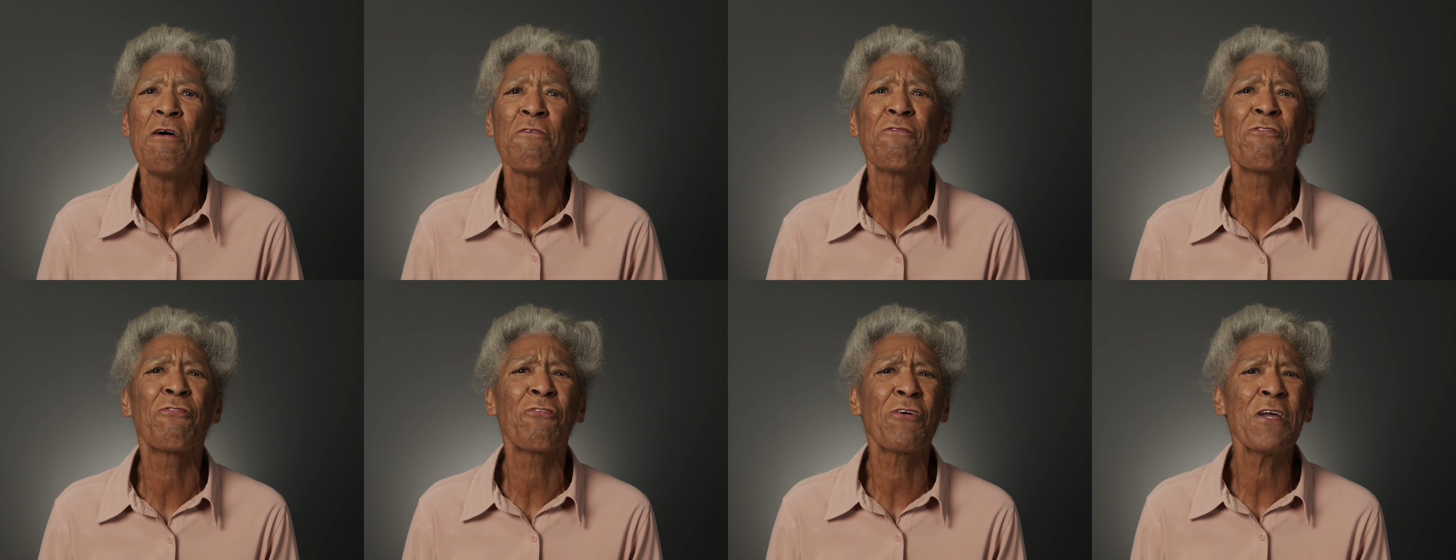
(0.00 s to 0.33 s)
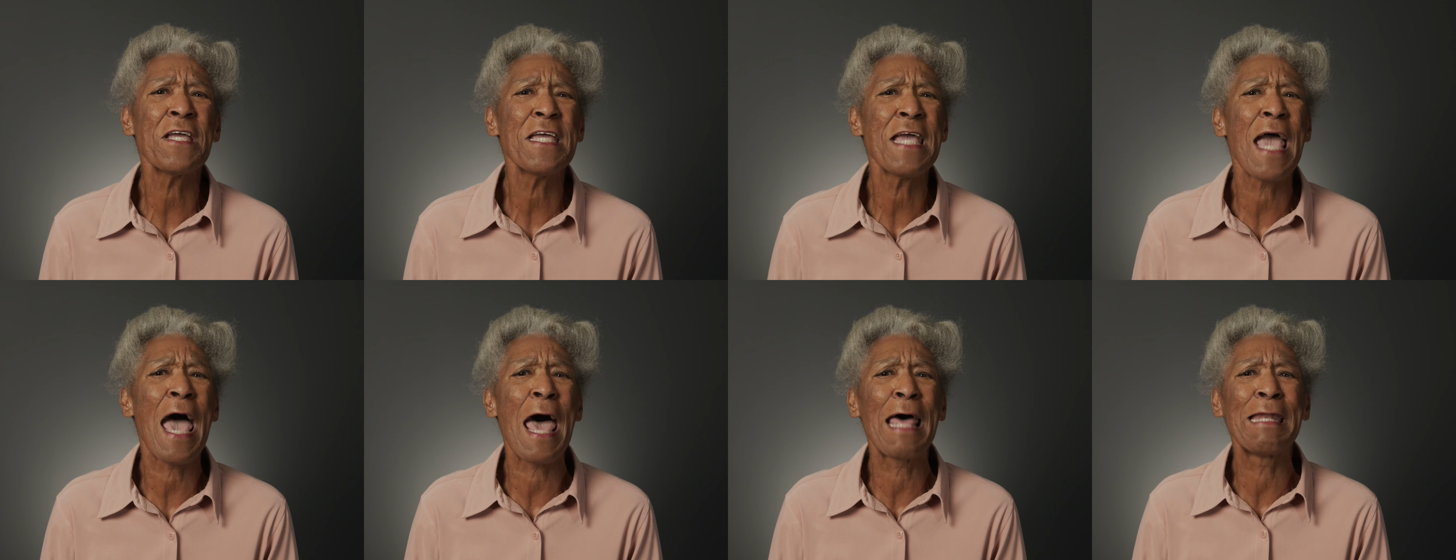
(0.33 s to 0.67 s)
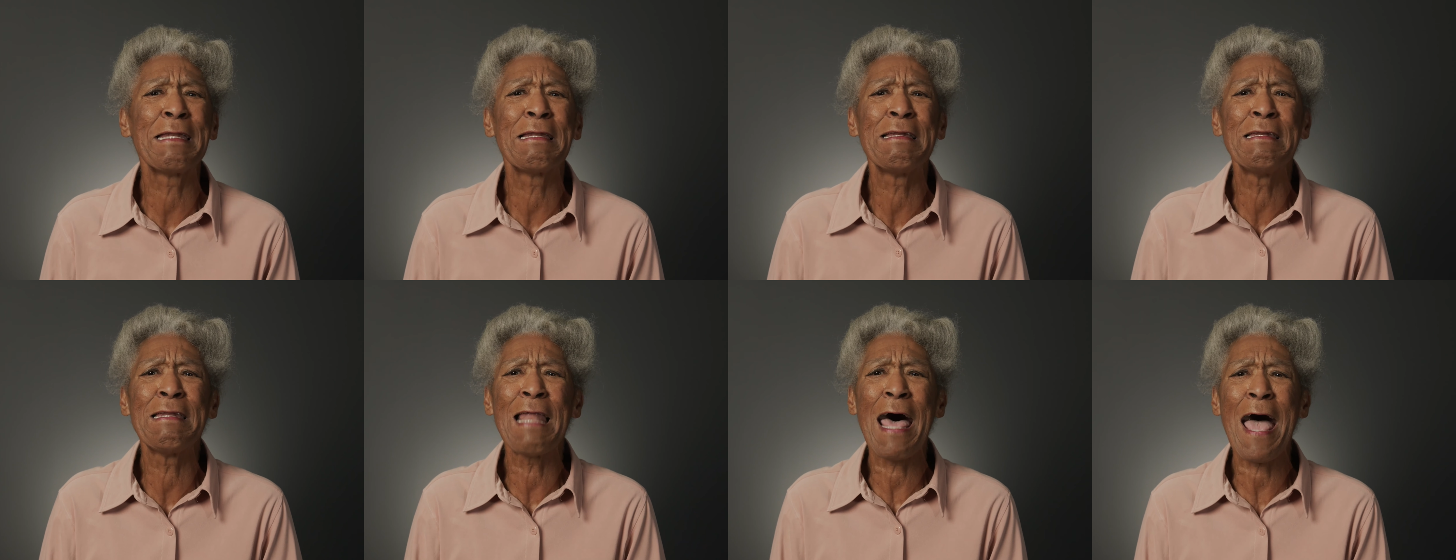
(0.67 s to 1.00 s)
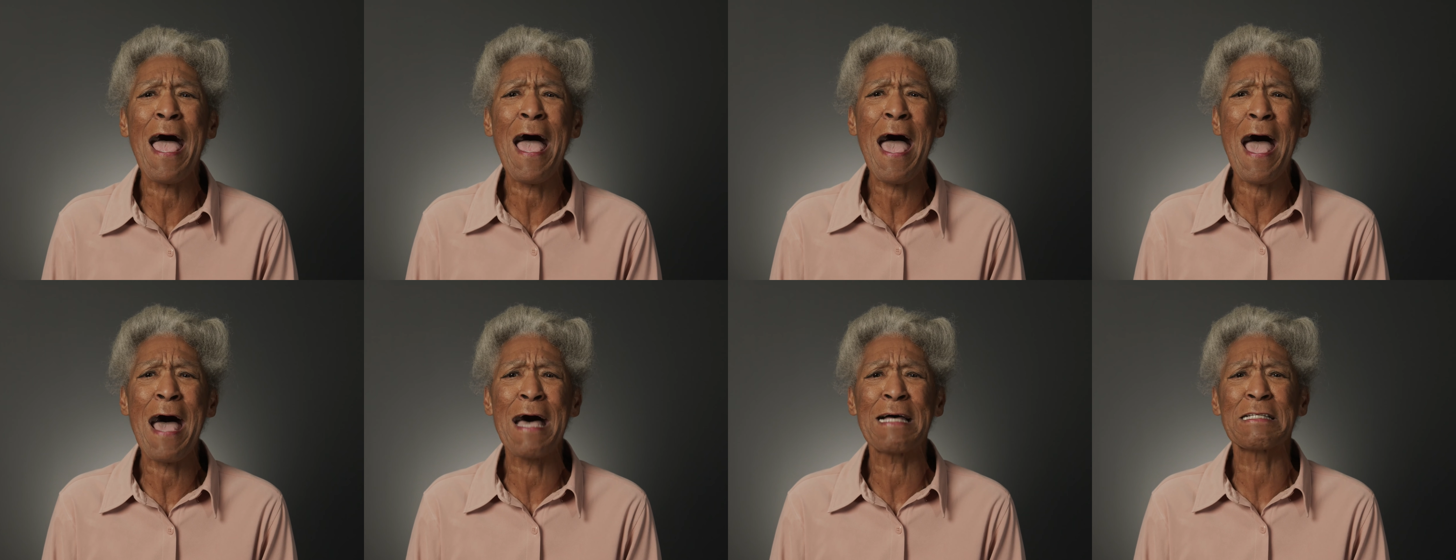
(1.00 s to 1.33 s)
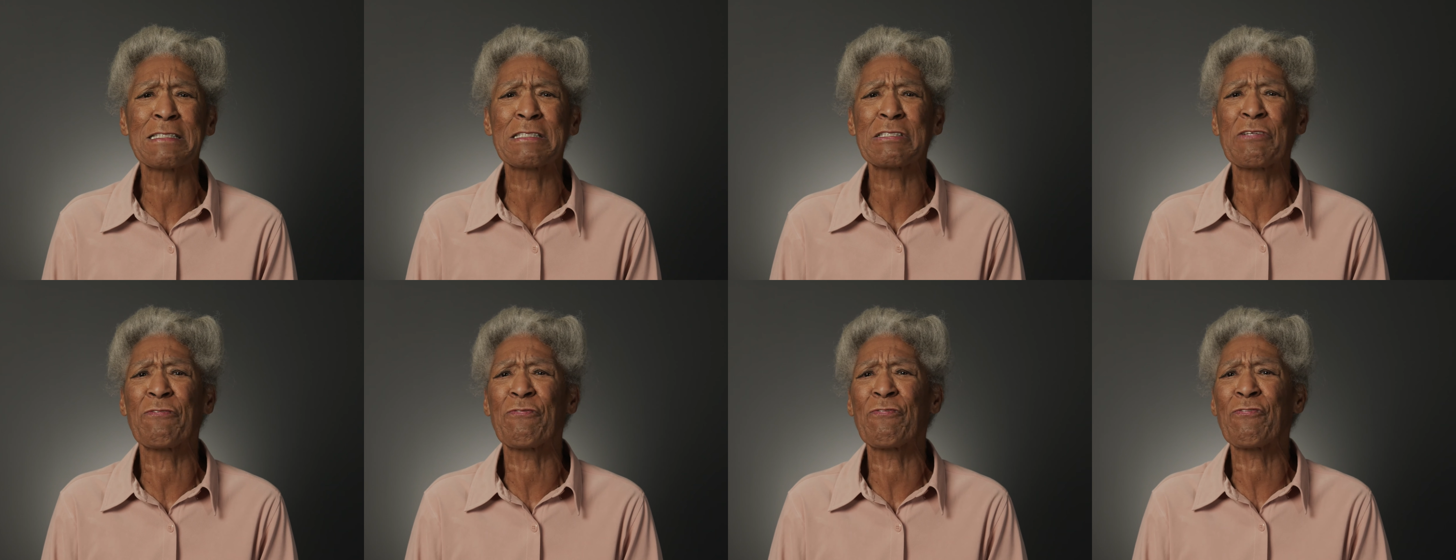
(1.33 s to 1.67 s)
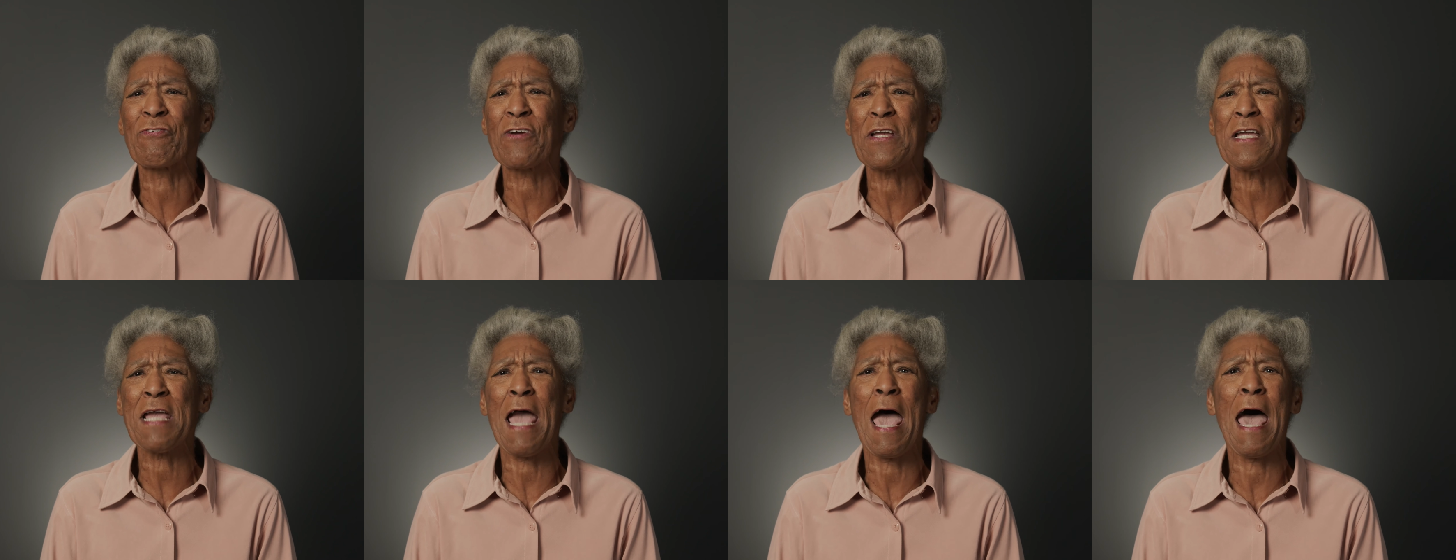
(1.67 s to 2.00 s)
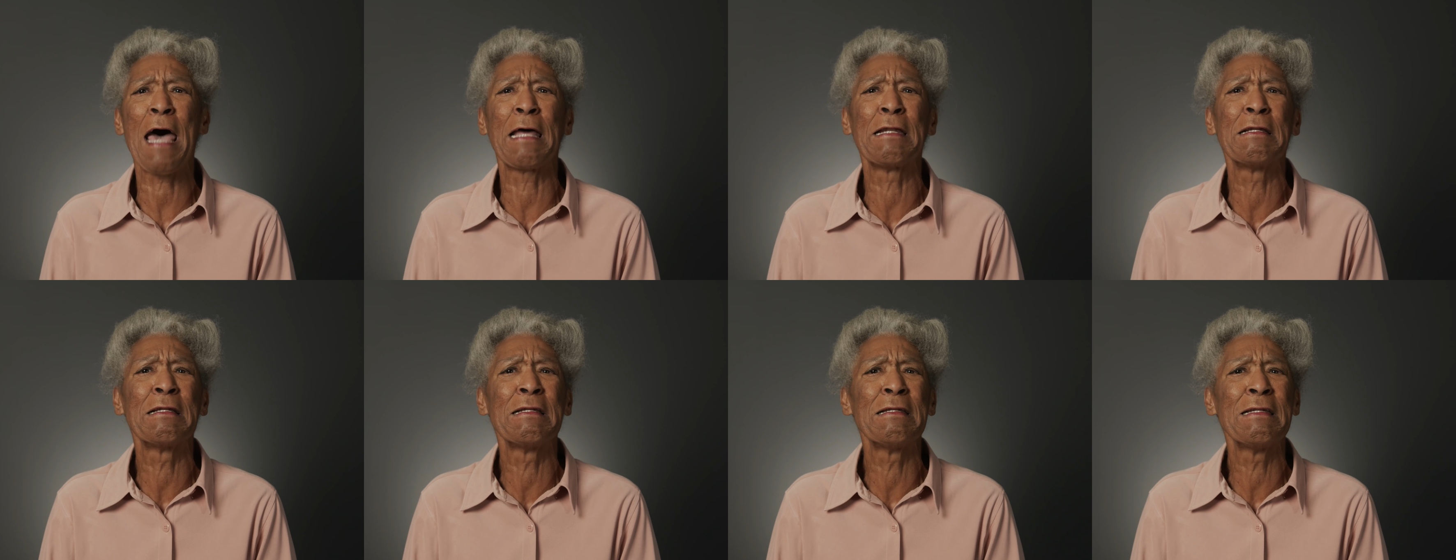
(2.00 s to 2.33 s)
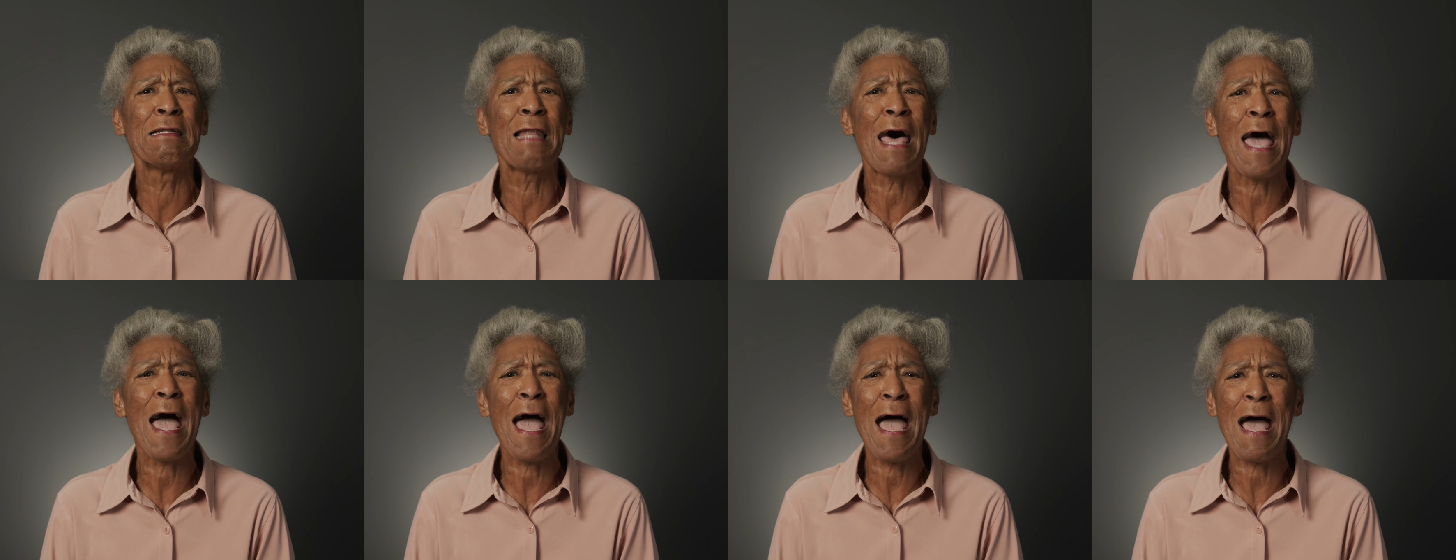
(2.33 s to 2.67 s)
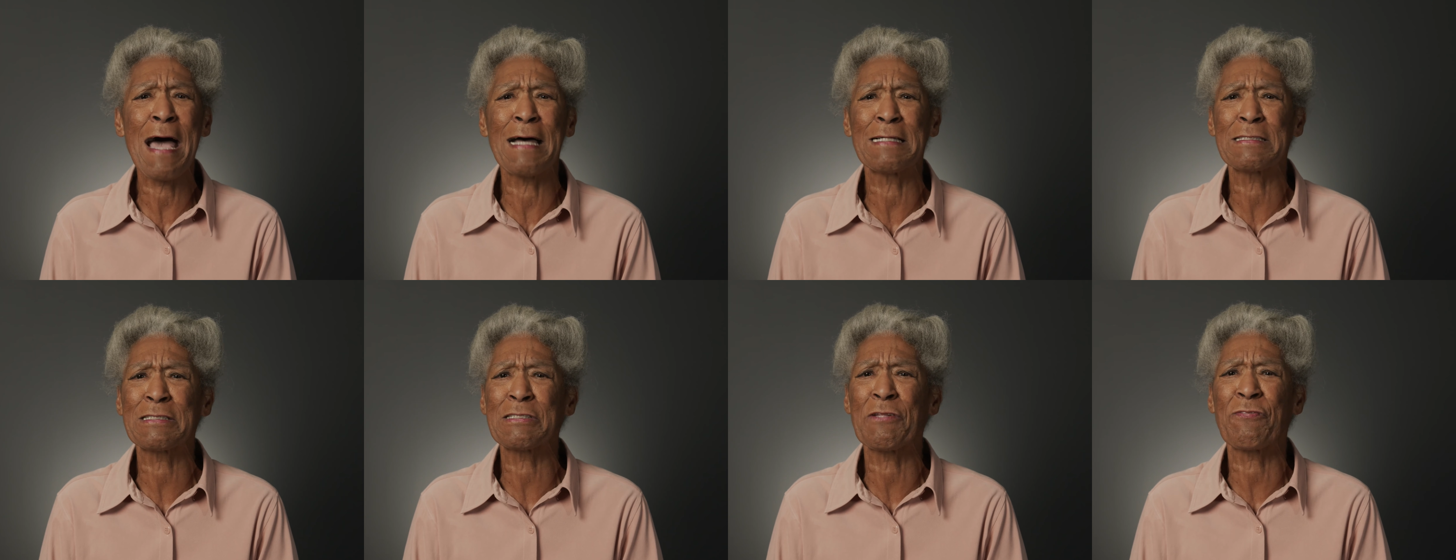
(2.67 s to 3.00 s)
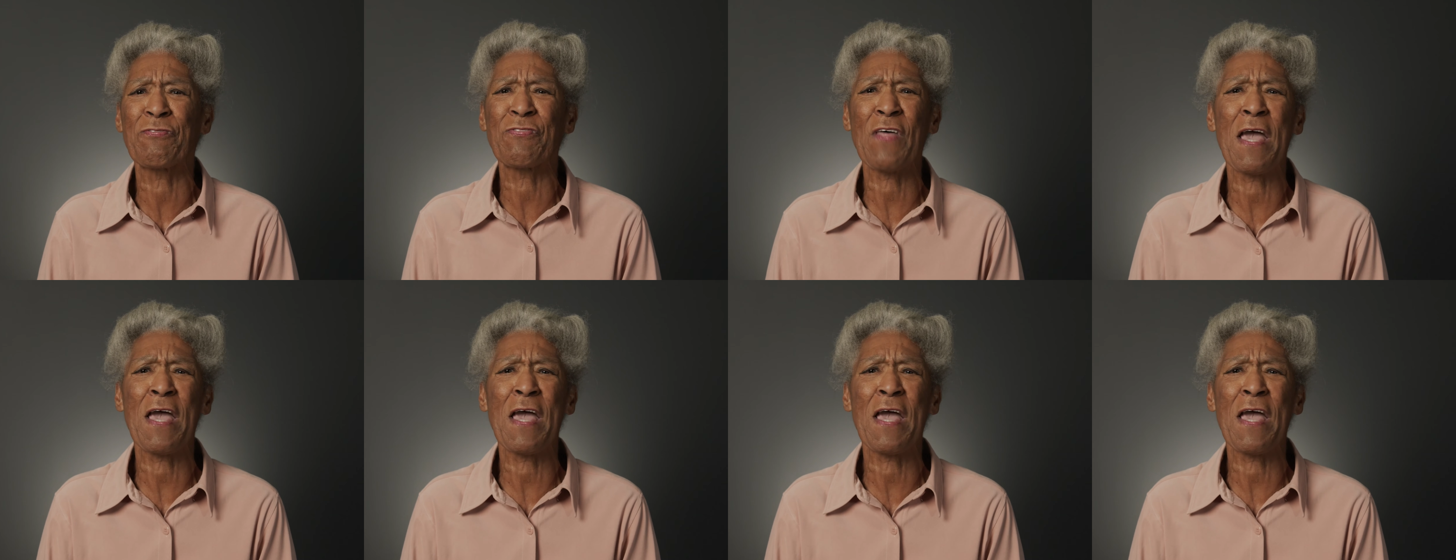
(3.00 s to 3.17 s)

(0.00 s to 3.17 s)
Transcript: free at last, free at last.